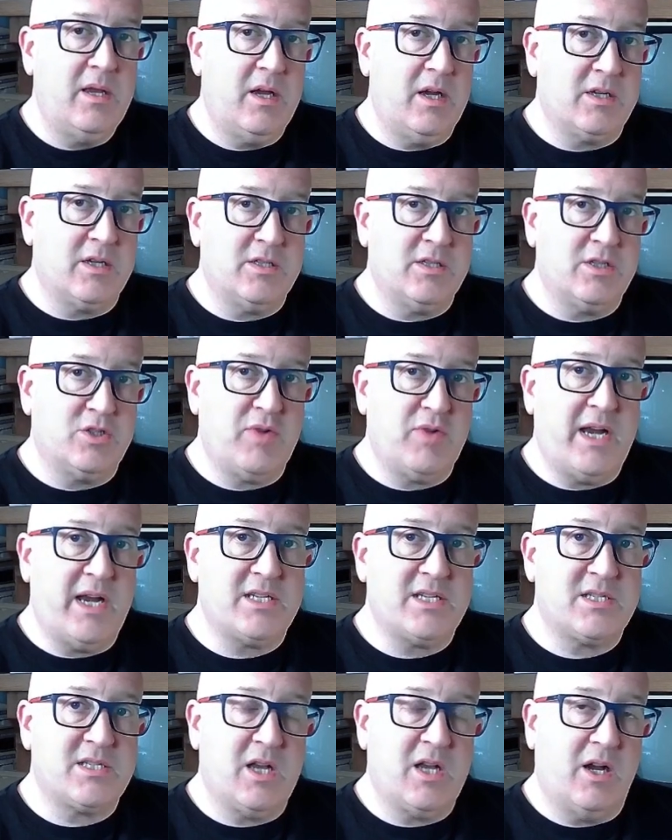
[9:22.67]
at an
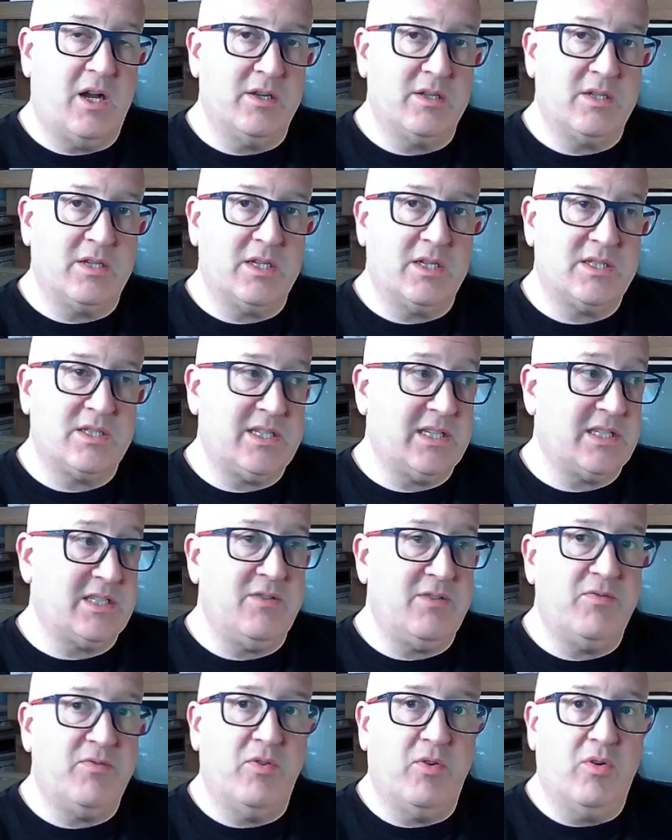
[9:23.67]
address under
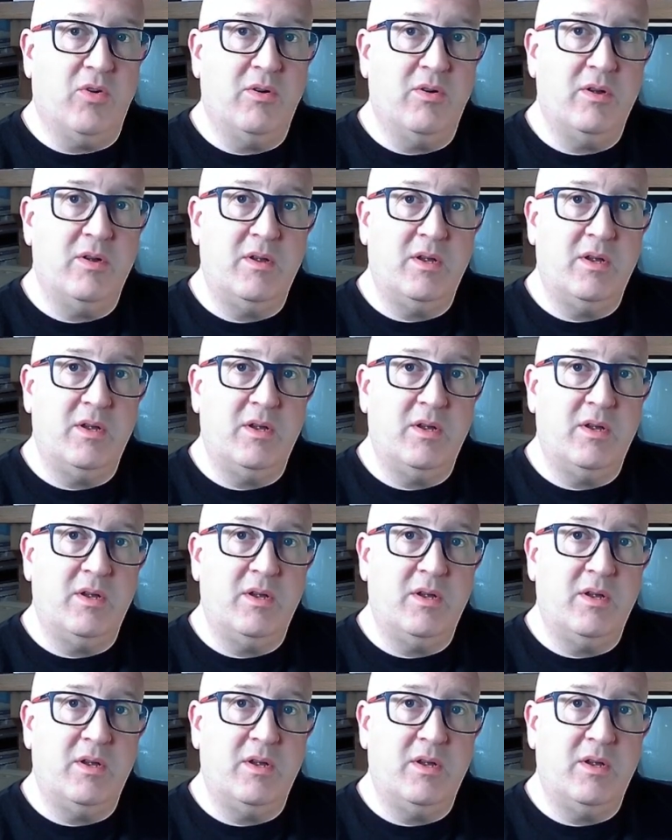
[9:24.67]
64k